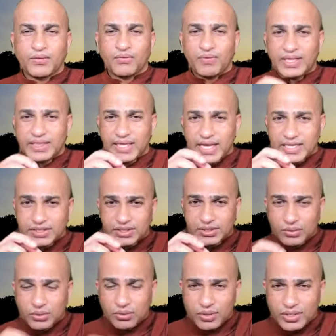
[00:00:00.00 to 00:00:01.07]
When there is
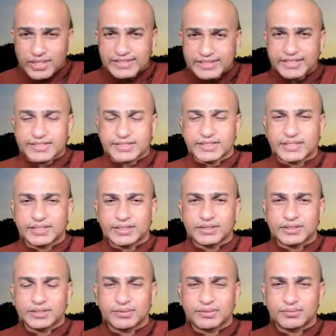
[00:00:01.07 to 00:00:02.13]
no
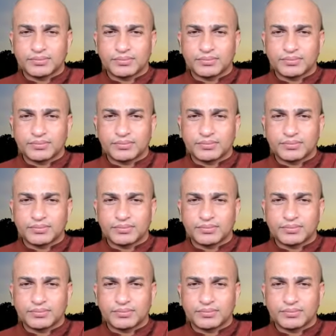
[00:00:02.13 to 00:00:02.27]
resistance,